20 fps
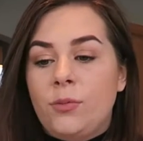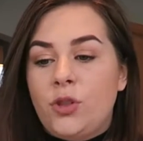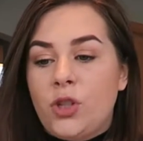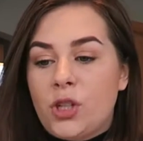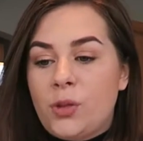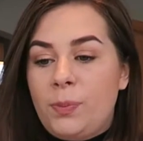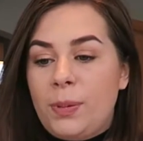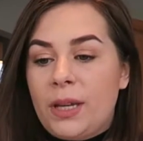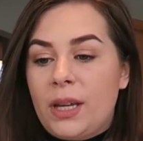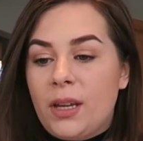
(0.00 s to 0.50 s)

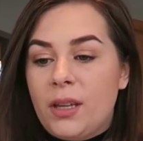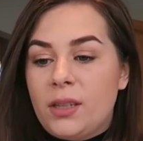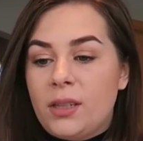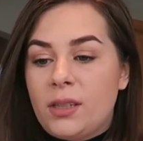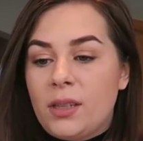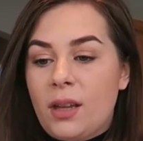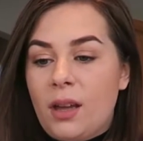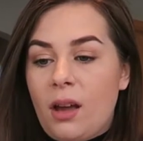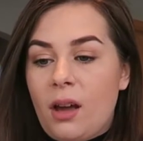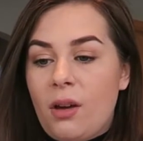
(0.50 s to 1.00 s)
just
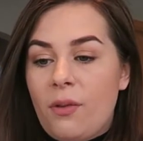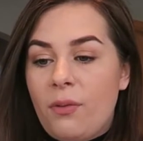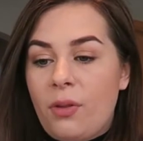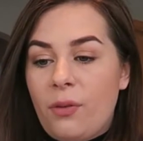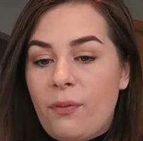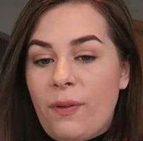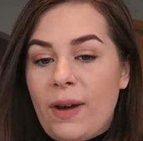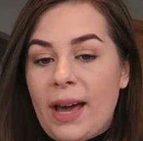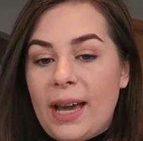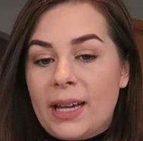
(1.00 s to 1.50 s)
because of
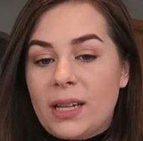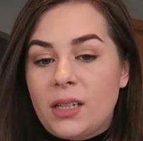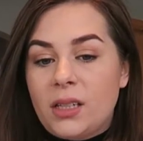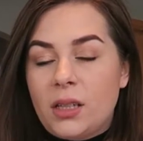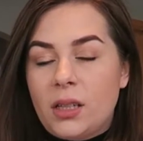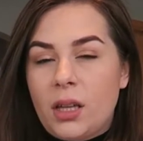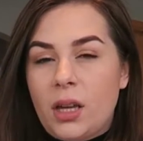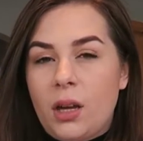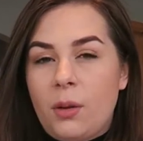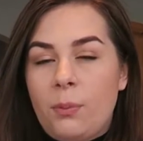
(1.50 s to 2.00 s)
the
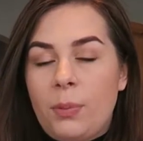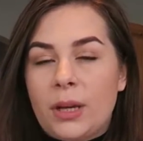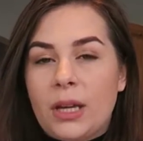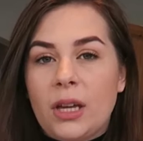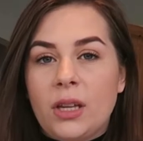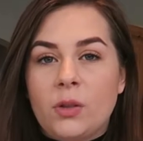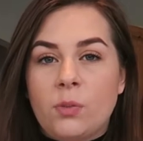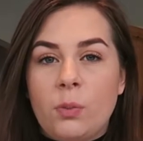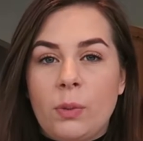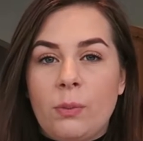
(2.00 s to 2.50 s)
fact that
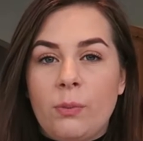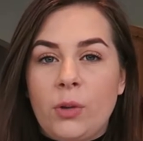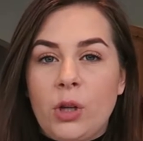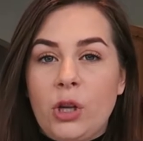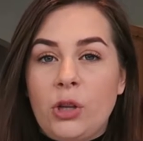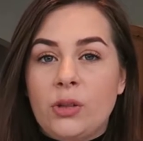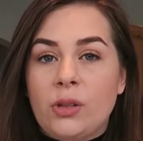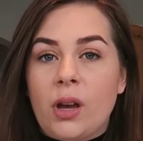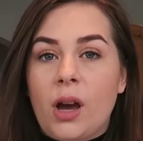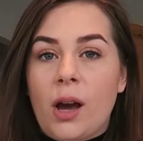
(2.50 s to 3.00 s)

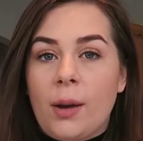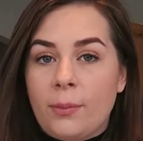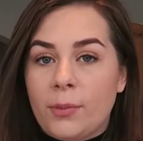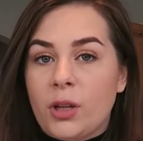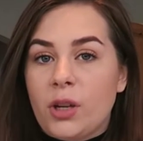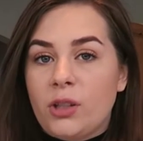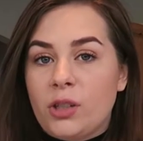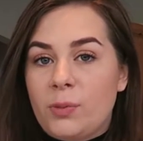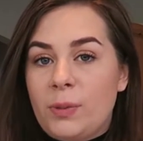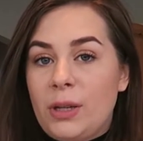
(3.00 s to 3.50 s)
I'm
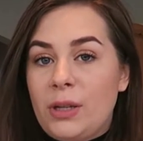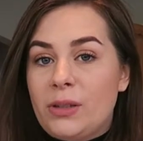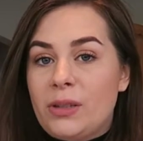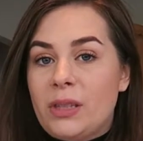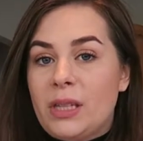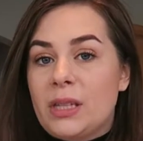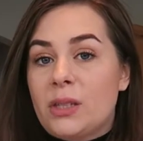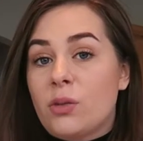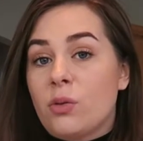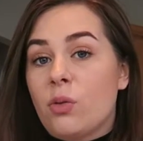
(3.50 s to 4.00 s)
going to be
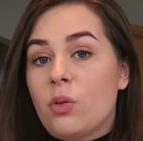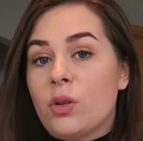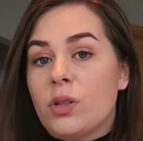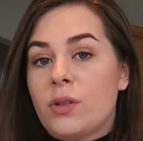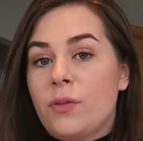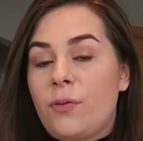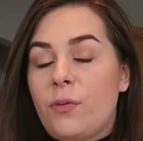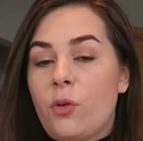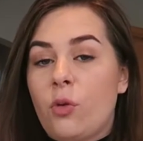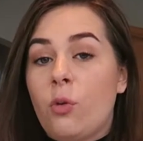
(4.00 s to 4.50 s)
using this
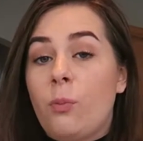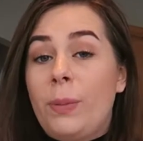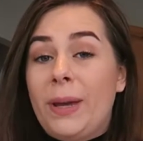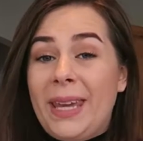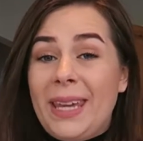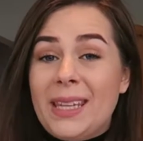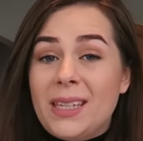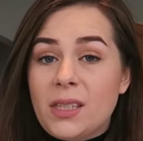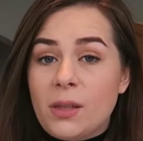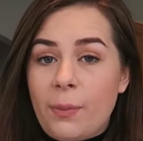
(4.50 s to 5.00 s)
sauce for
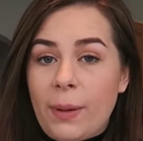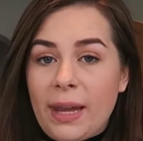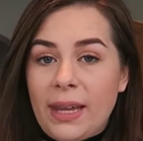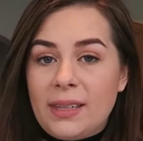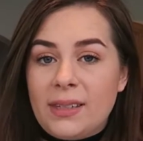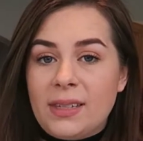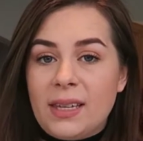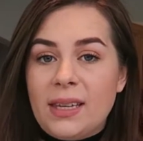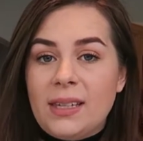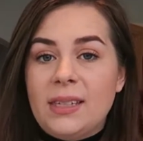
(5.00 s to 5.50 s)
pizza
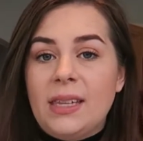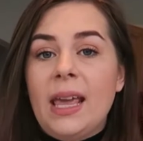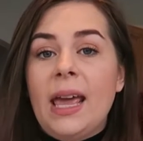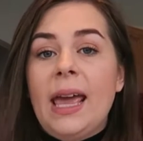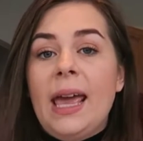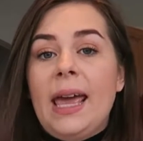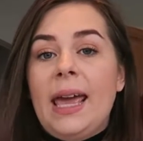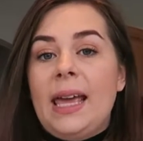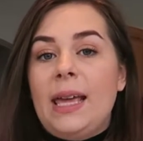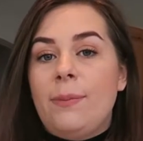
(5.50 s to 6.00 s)
bases,
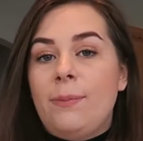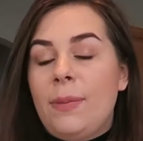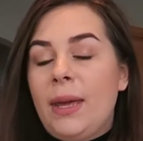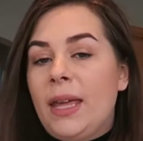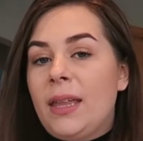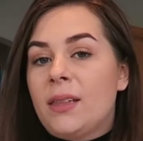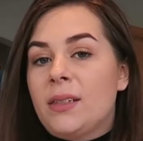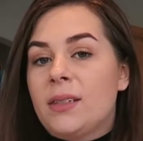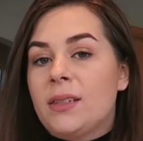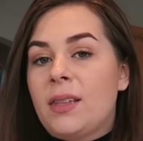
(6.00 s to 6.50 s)
it
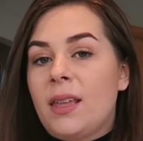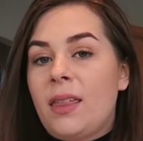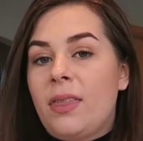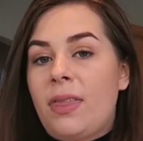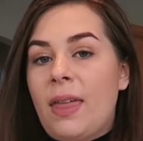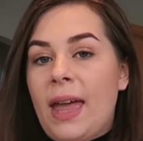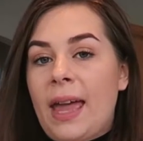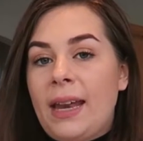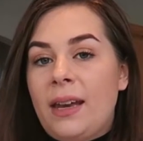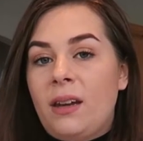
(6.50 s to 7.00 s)
means
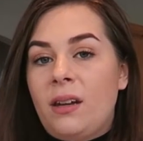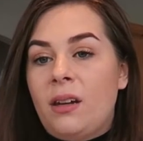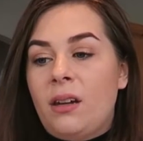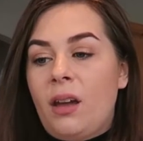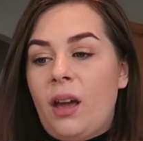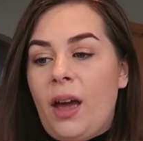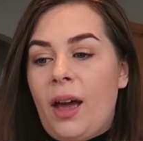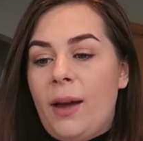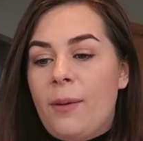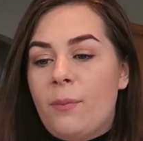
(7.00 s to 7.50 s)
that
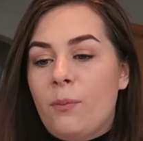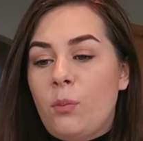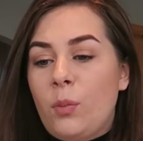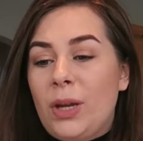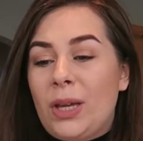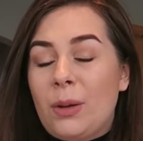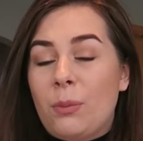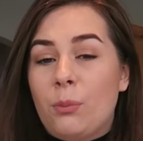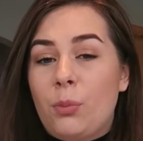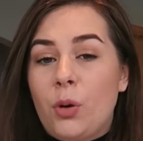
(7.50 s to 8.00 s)
then
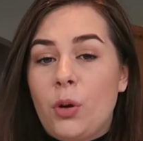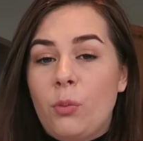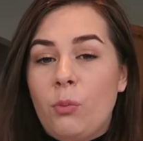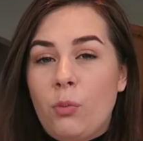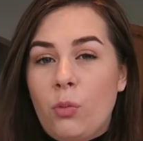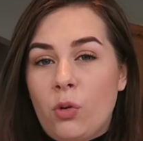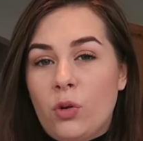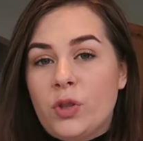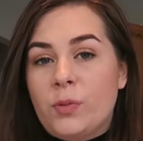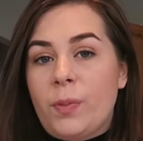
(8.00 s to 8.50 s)
we can put
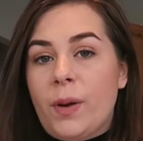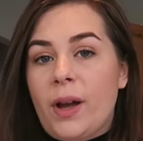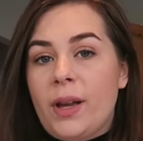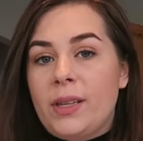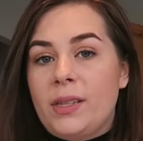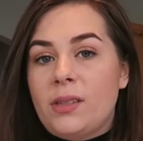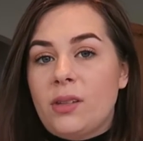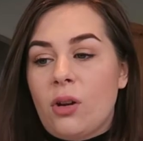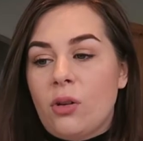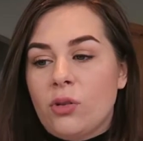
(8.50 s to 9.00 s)
more
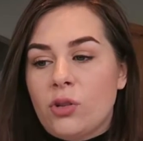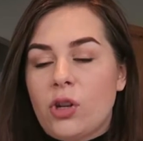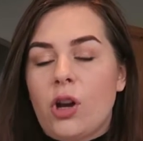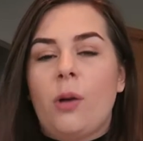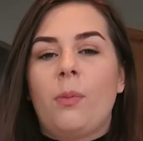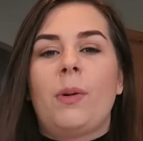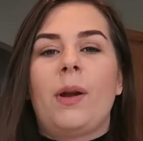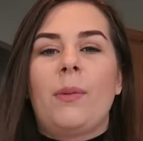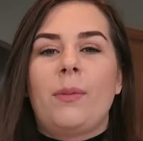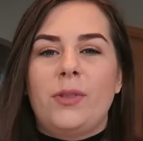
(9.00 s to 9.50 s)
spice on
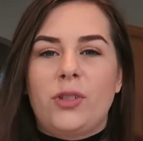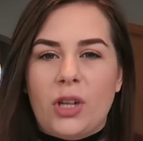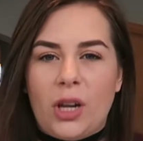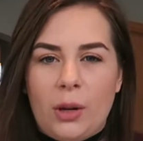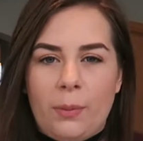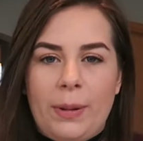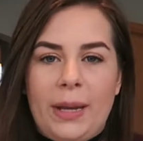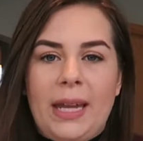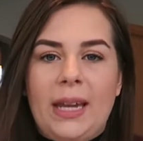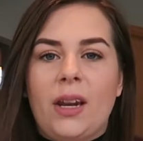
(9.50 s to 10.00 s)
top, like with
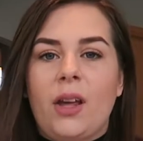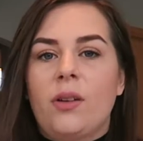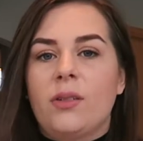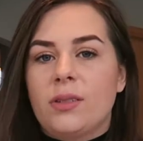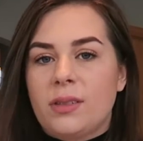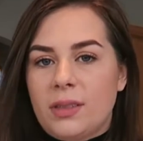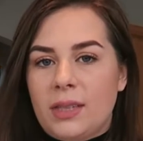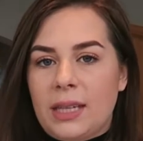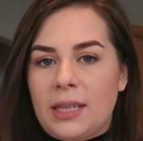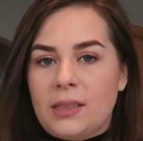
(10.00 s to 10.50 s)

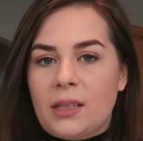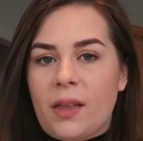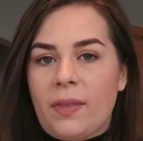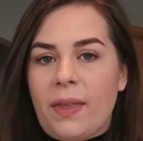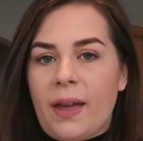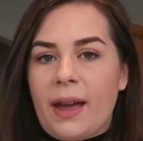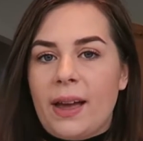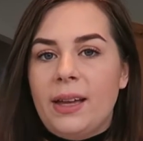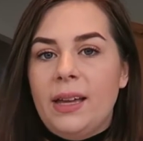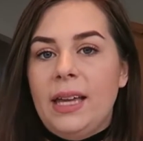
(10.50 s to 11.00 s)
jalapenos and things
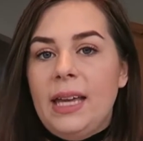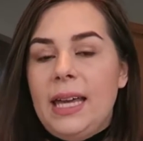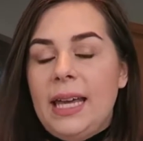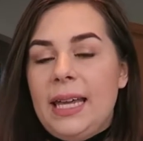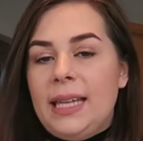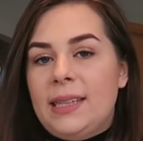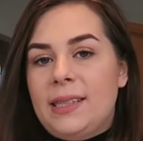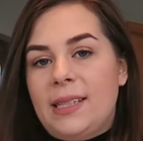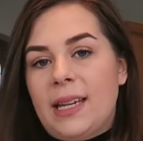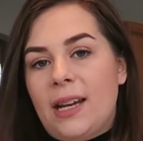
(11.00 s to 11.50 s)
like that,
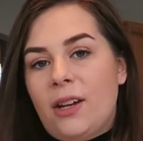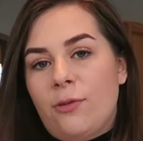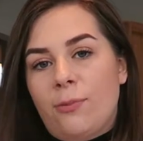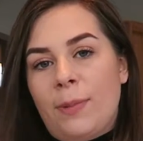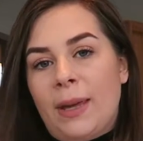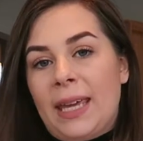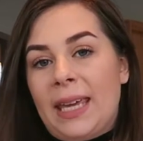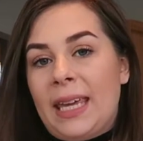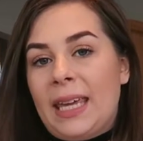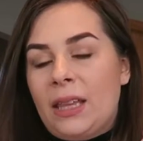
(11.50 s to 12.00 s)
instead of
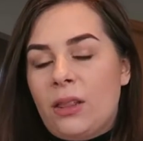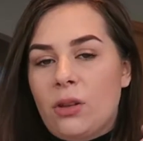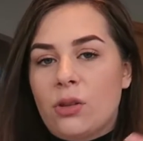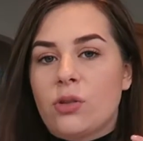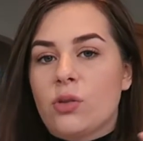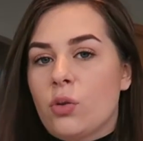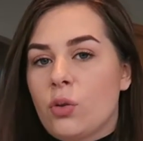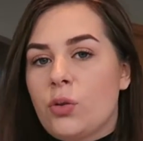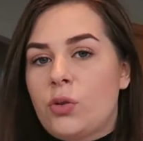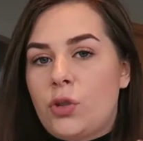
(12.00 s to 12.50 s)
making the
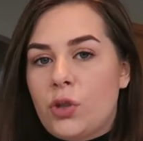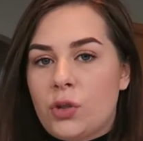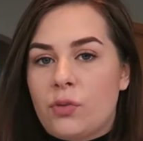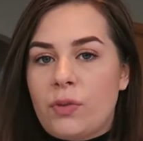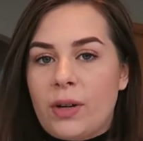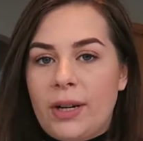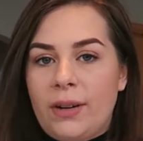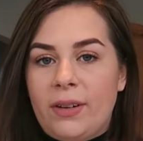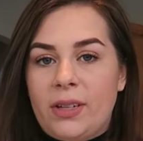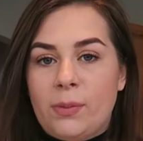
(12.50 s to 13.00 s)
sauce
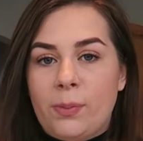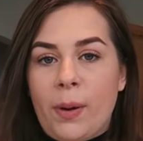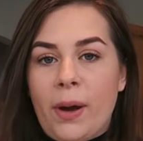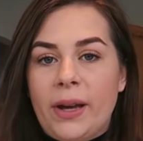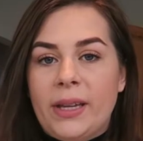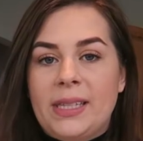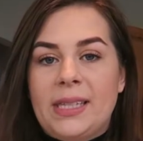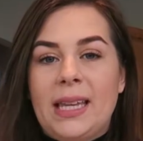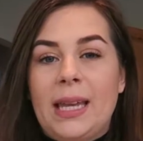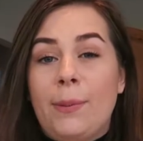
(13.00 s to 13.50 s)
just really
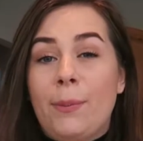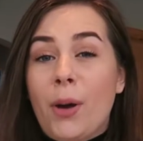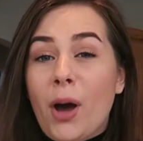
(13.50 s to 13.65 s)
spicy.